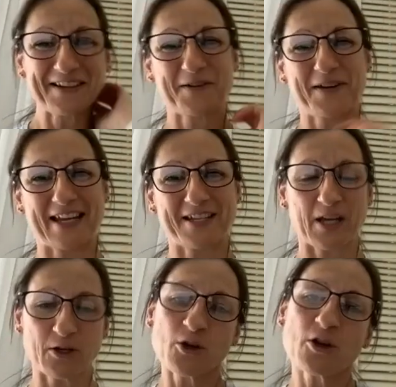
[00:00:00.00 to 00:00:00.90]
where they're just
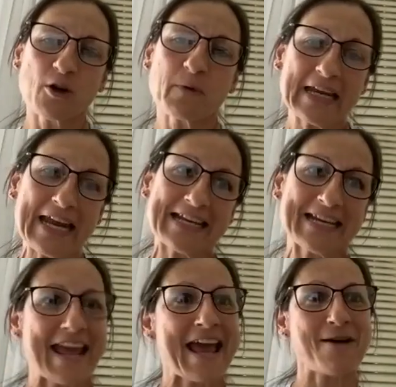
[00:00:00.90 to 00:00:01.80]
like, no, we need
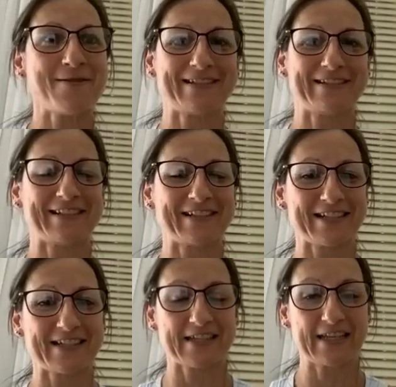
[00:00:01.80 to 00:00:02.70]
it now. And
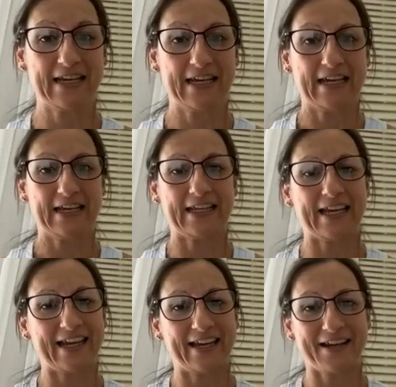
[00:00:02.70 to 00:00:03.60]
it's,
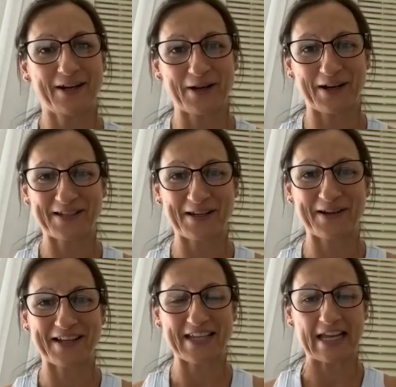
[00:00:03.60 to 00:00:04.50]
yeah, I know. So
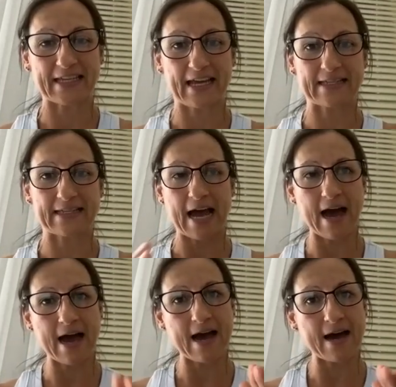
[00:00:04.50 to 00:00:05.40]
it's a
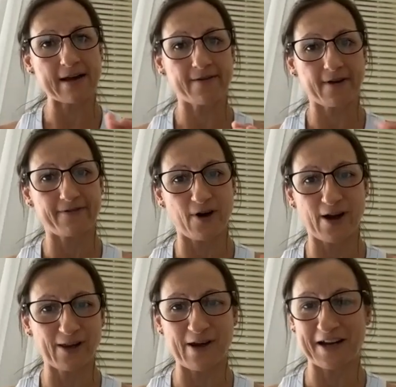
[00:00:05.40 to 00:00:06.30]
hard,
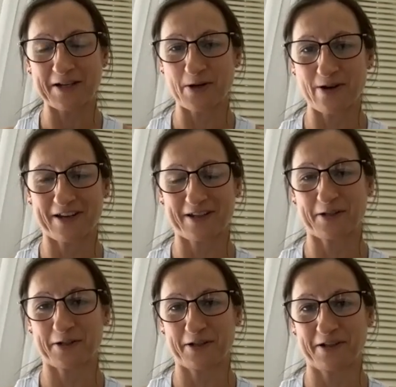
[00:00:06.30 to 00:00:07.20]
fine line trying
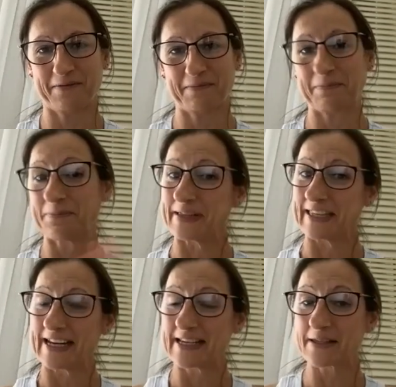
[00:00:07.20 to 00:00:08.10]
to
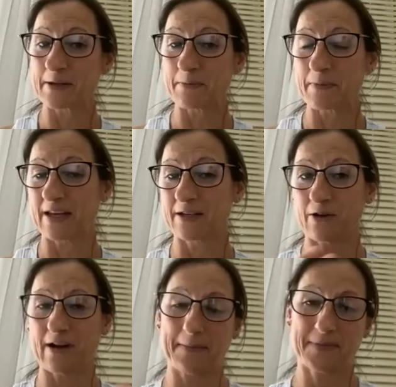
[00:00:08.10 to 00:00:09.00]
please them and
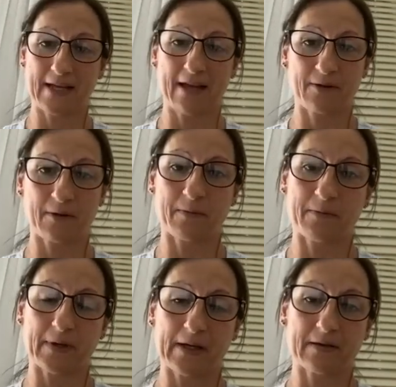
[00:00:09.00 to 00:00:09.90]
not upset
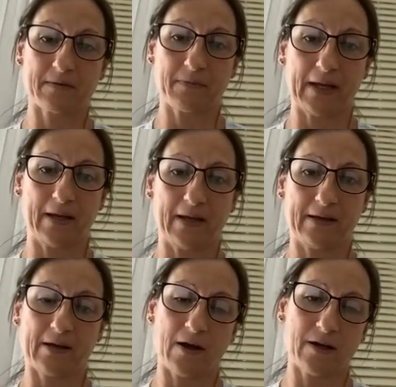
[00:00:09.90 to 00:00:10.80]
them, but
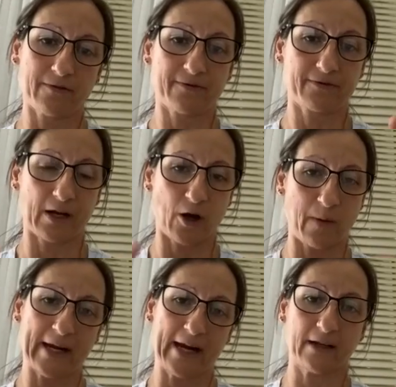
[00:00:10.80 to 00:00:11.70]
be kind of
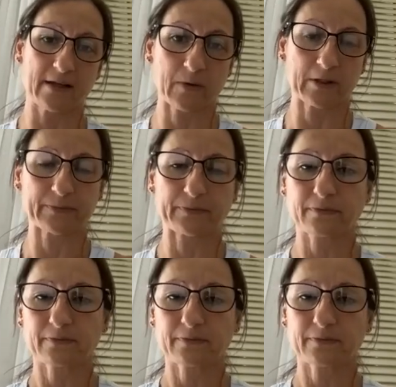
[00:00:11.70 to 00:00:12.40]
accommodating as well.